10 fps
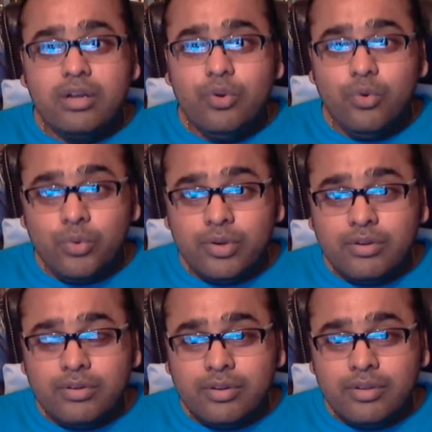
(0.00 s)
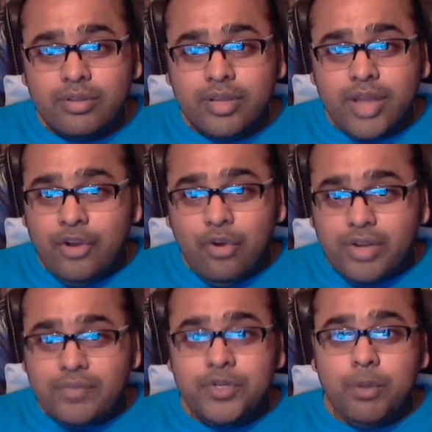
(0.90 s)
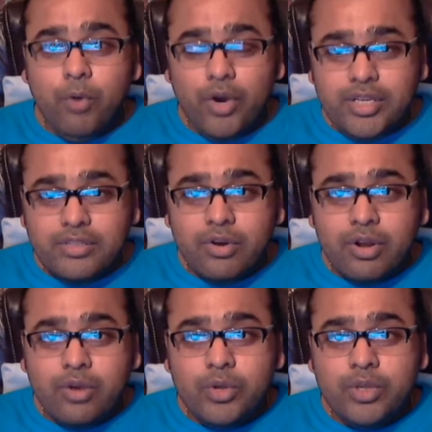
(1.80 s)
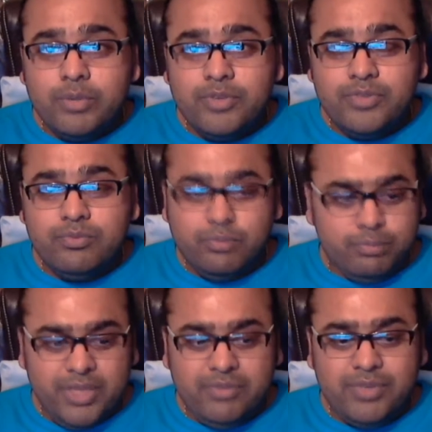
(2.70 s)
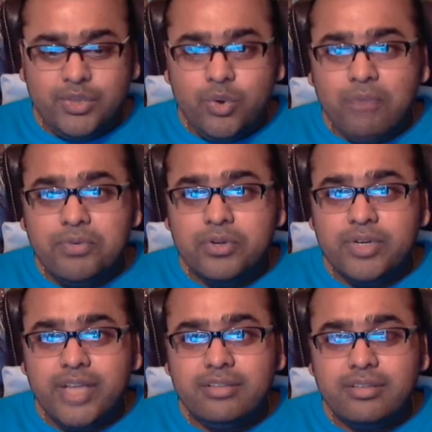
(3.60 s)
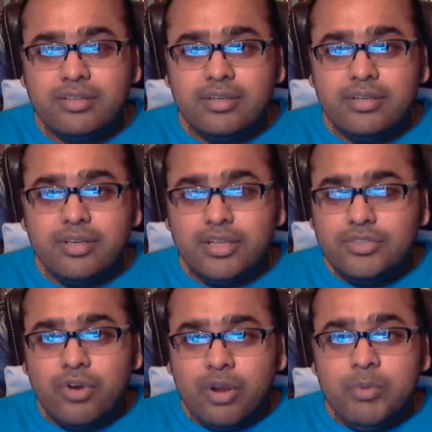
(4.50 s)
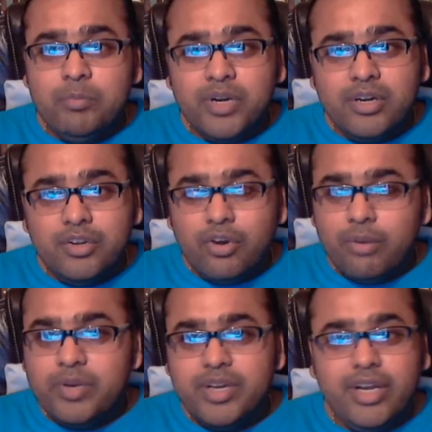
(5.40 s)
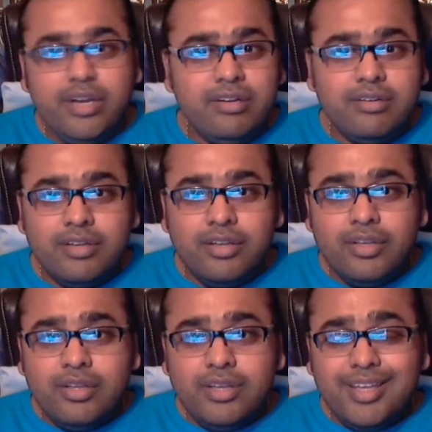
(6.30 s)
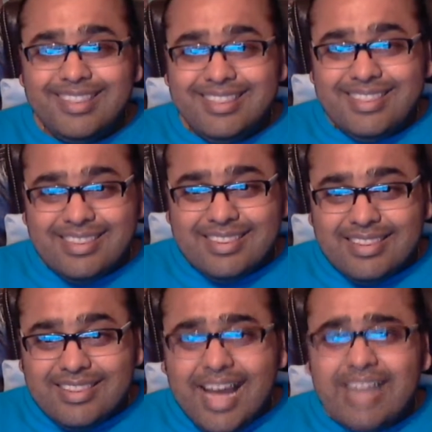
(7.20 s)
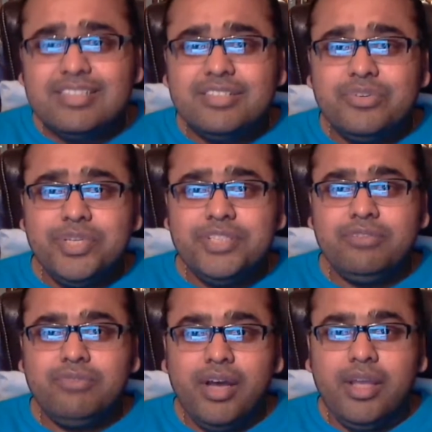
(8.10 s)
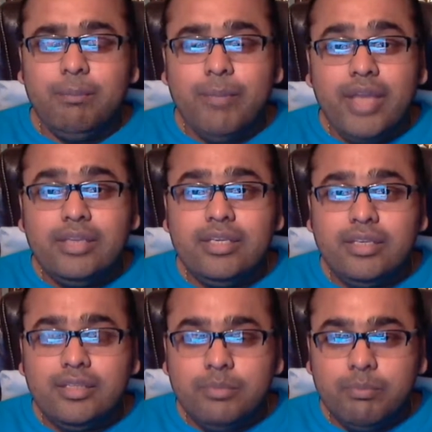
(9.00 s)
alone, and not even your body is gonna be with you after your death. It's gonna be burnt or buried. That's the reason why many